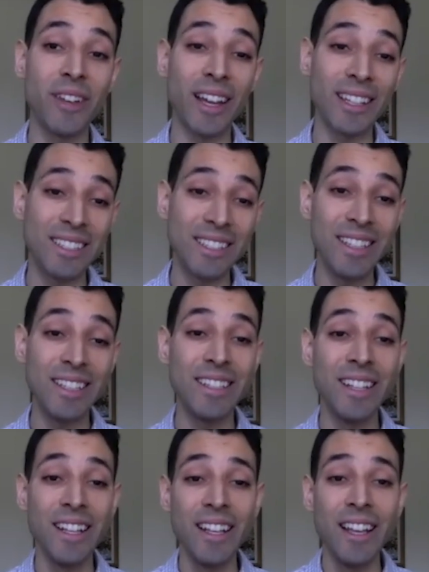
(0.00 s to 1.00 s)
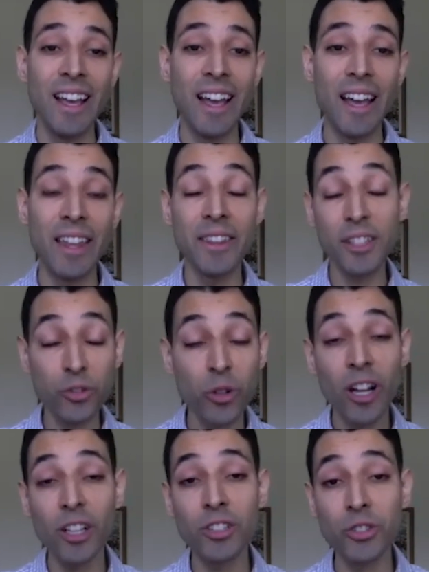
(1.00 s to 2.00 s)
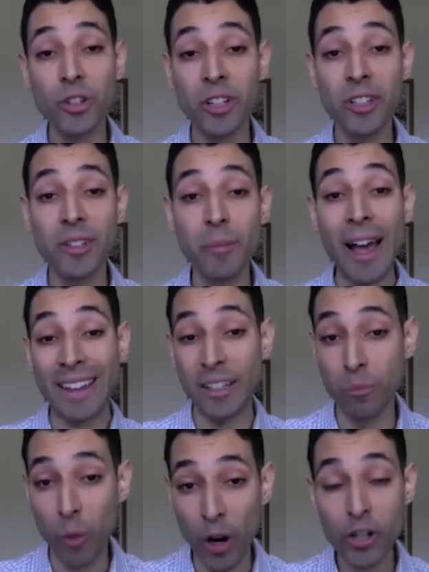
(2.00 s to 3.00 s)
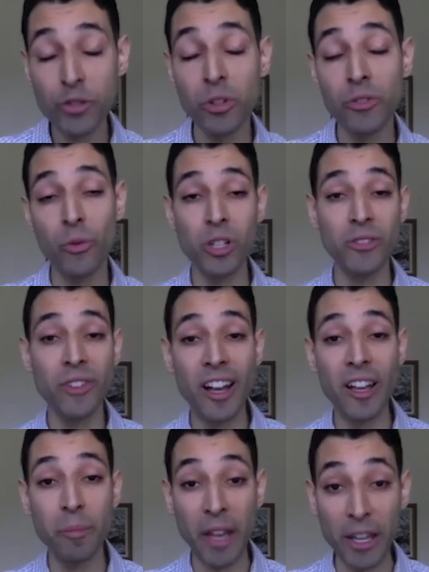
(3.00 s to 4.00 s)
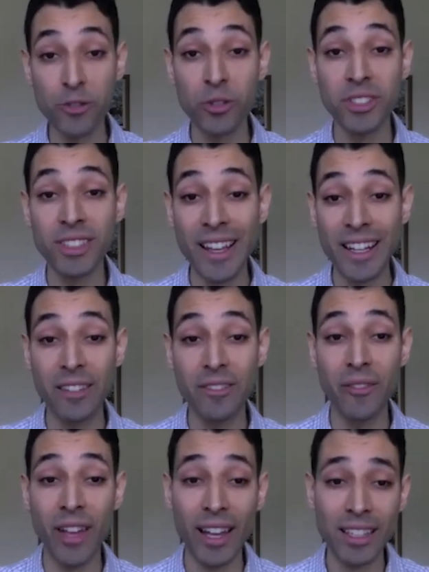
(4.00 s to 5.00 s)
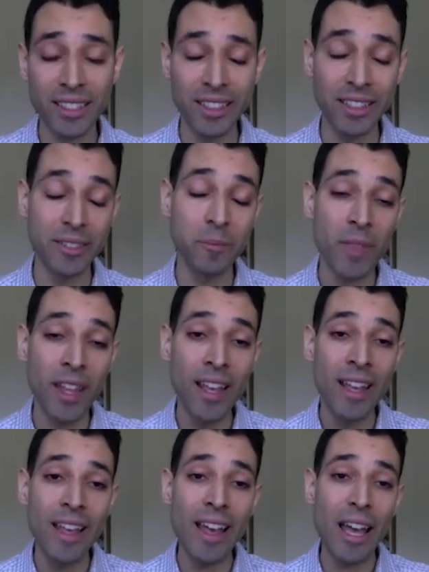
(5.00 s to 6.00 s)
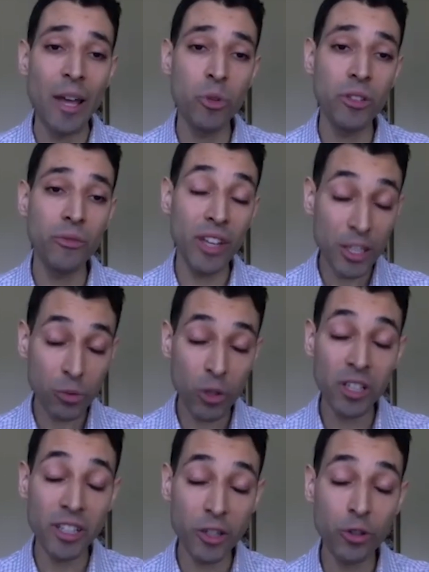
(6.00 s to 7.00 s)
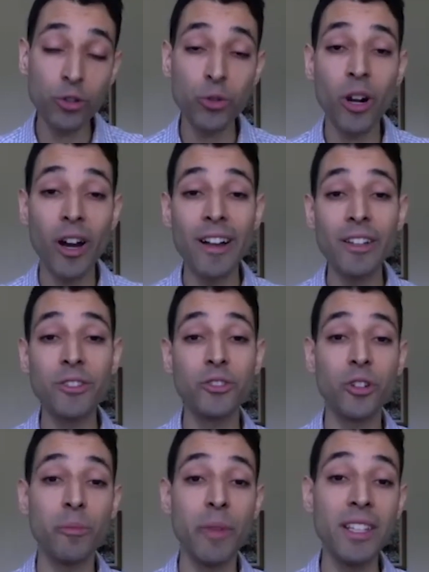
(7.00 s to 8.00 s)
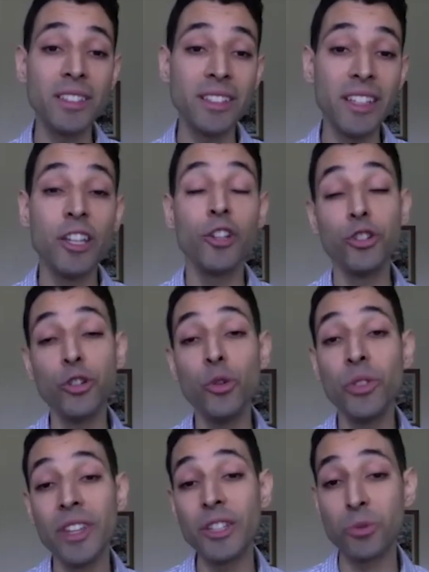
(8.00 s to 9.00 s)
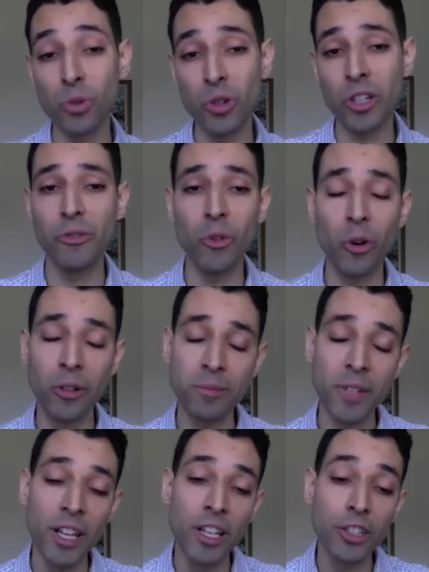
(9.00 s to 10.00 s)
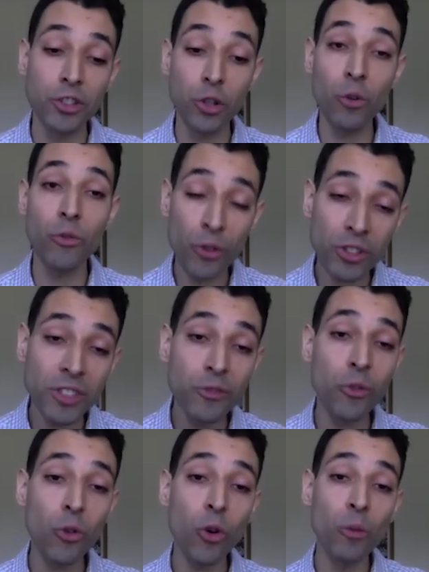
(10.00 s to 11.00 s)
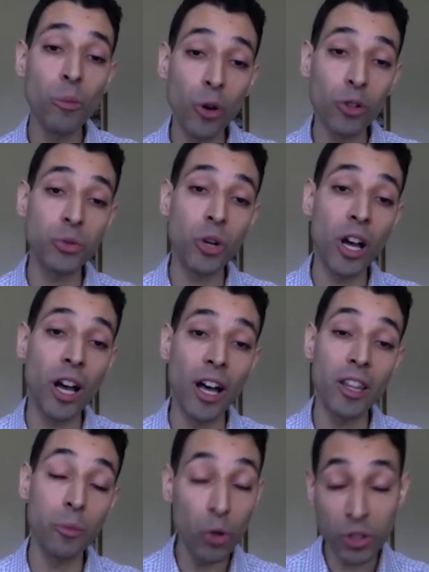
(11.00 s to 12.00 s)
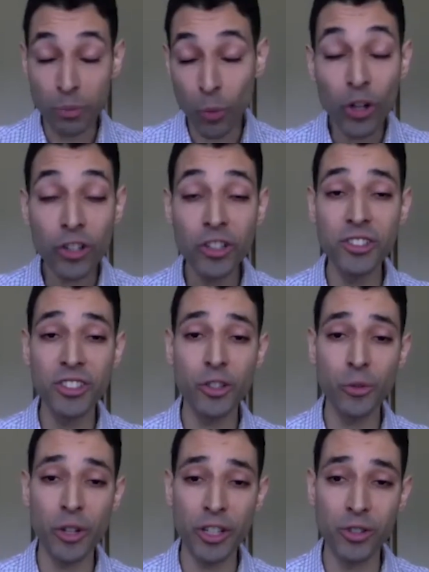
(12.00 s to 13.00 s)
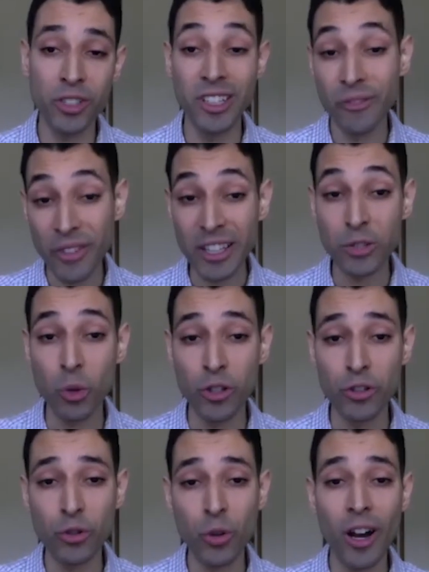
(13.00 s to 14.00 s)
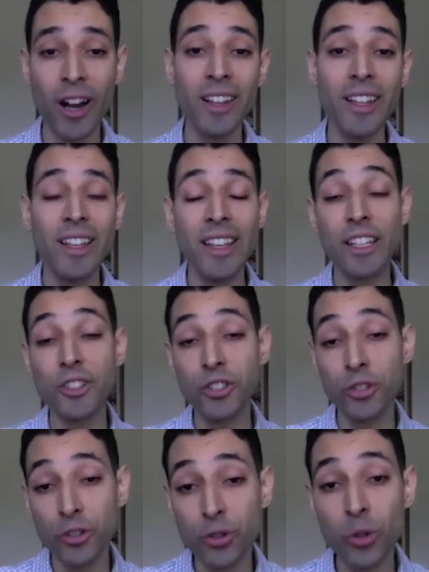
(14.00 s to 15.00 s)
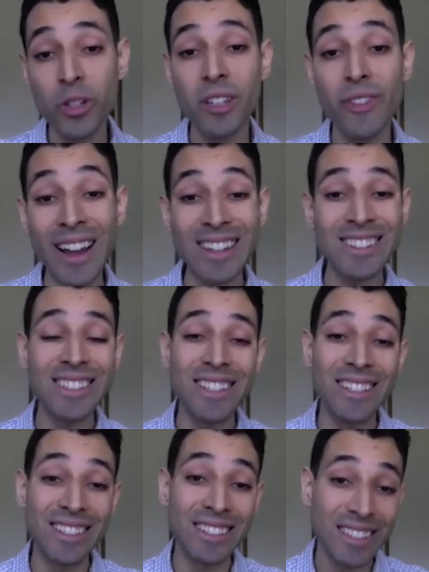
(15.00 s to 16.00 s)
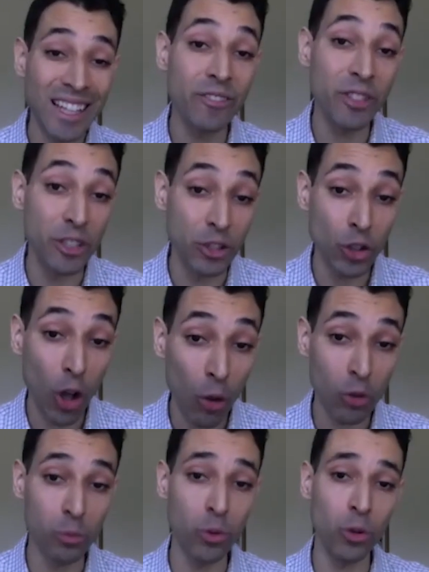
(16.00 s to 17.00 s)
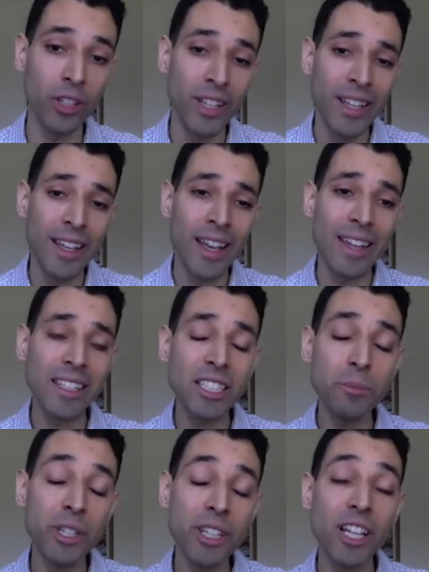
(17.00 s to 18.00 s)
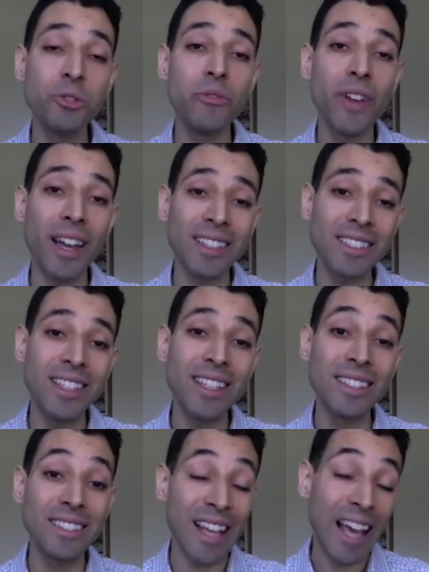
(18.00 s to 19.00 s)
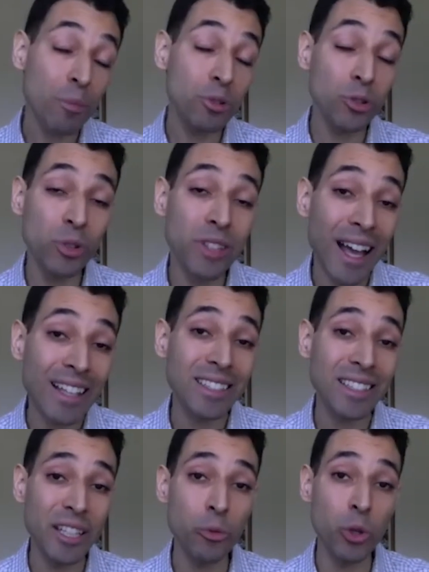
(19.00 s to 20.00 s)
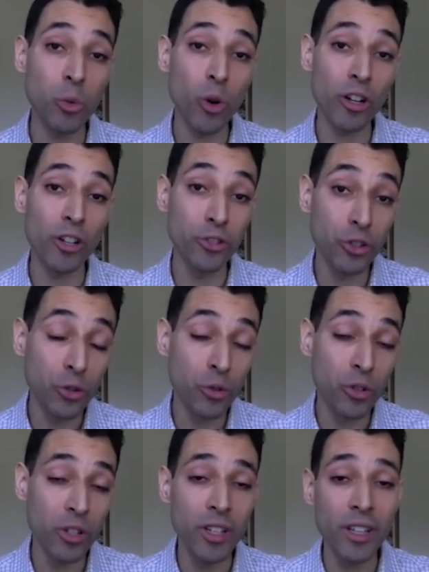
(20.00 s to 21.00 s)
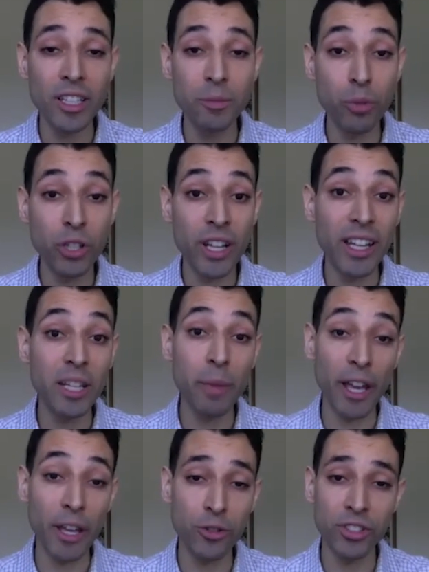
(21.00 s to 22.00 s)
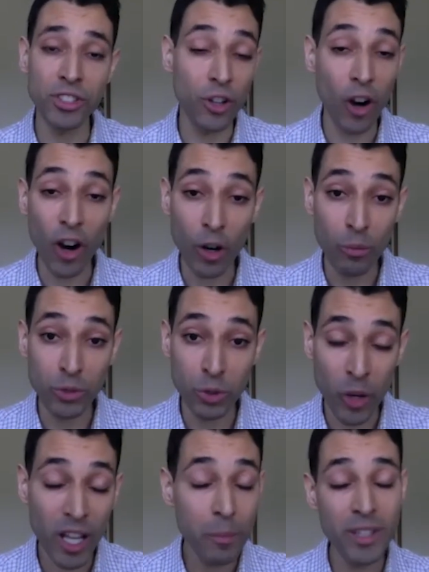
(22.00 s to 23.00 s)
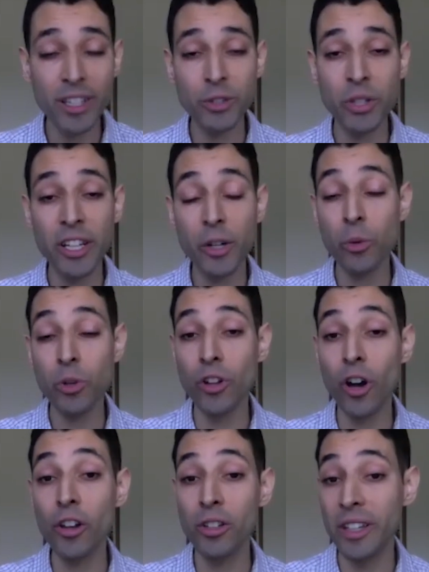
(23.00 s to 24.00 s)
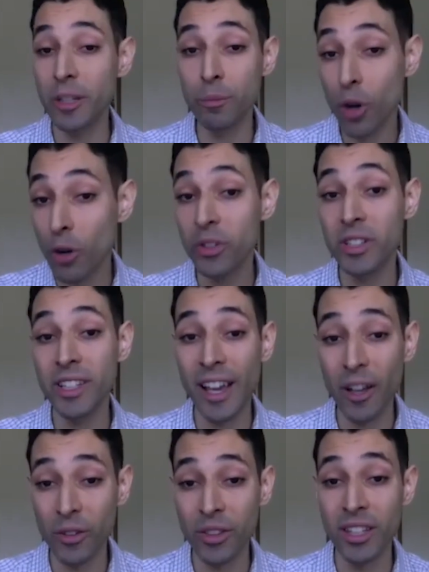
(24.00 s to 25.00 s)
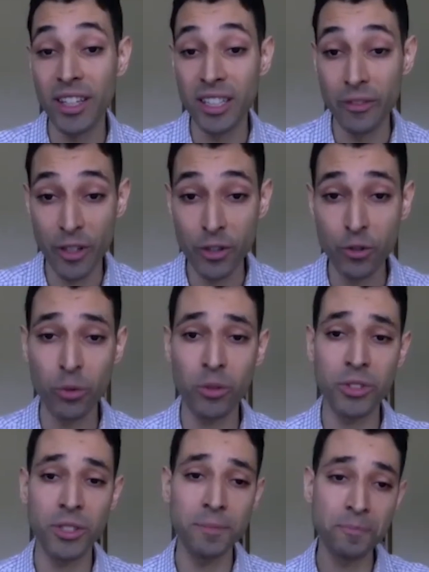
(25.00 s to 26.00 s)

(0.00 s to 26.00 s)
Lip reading: vaccine. And this trial started back in March with 45 patients getting the vaccine. And with phase one clinical trials, there are basically two things we're looking for. So first and foremost, the most important consideration in a phase one trial is to ensure the vaccine is safe and tolerable. And this is because with vaccines, the absolute last thing we want to do is put any patients in harm's way, because here we're inoculating perfectly healthy individuals.